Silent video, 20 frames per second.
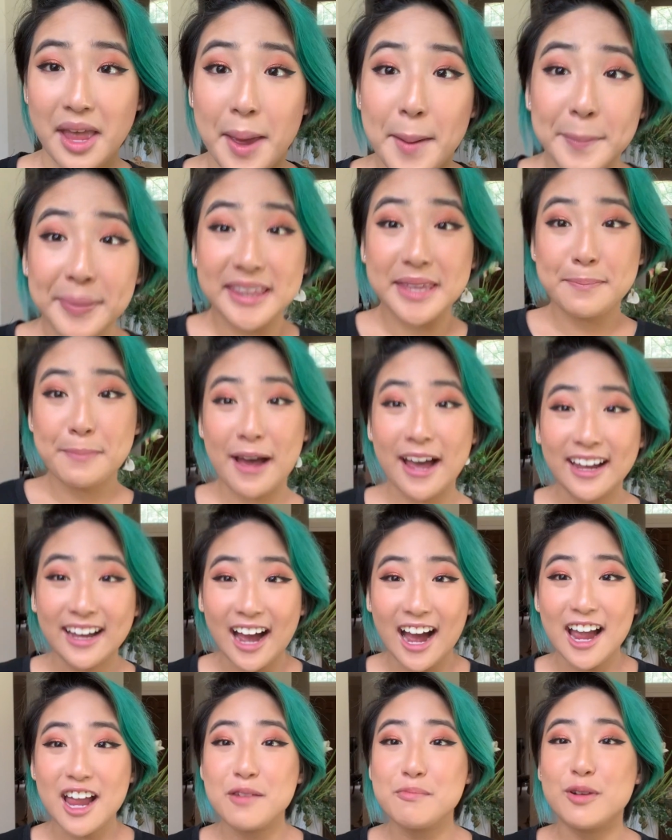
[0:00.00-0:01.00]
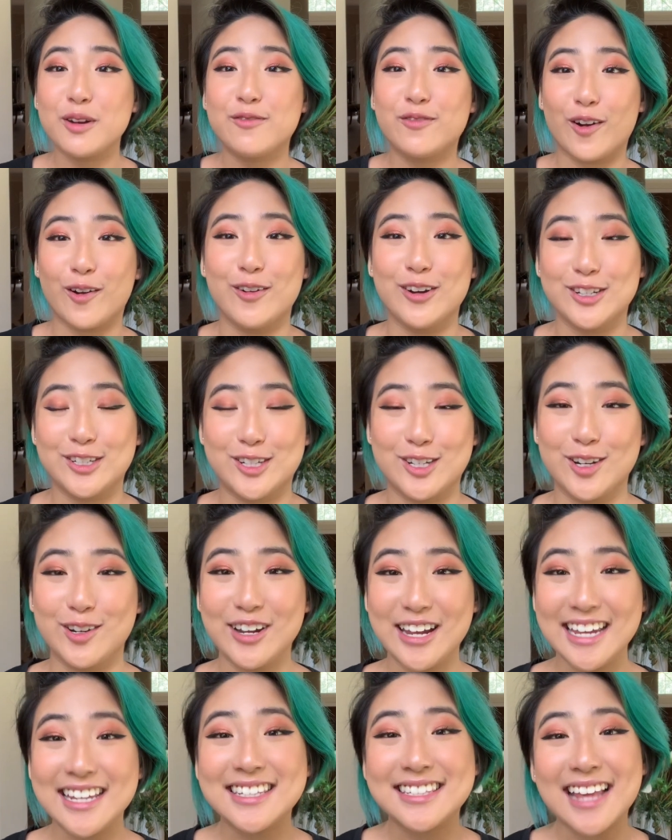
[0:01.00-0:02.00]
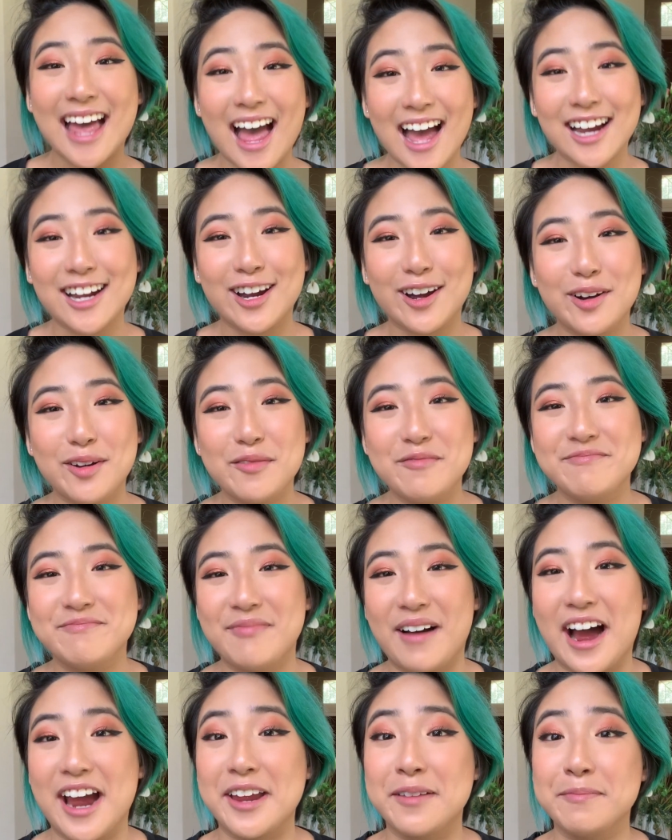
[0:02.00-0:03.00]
But the pet I am referring to is Echo, my